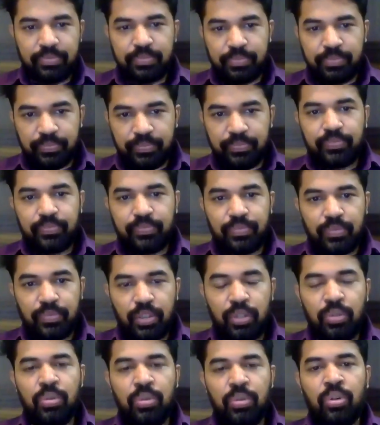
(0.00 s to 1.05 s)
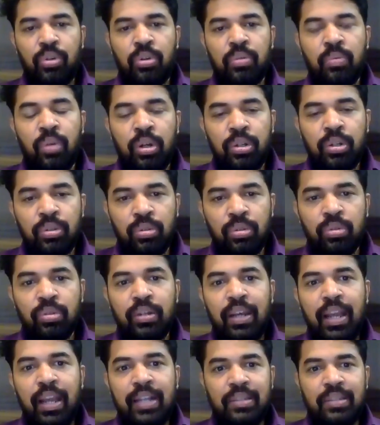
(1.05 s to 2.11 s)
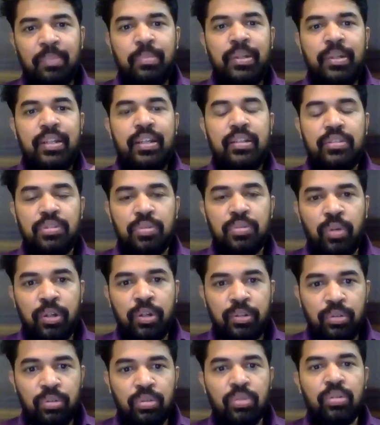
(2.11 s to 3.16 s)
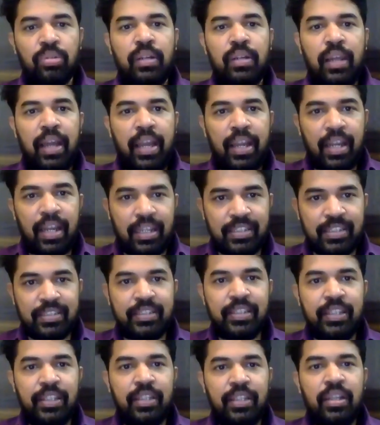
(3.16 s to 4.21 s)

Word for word: Mm-hmm. You don't want to look like somebody else. You want to look like Aditi,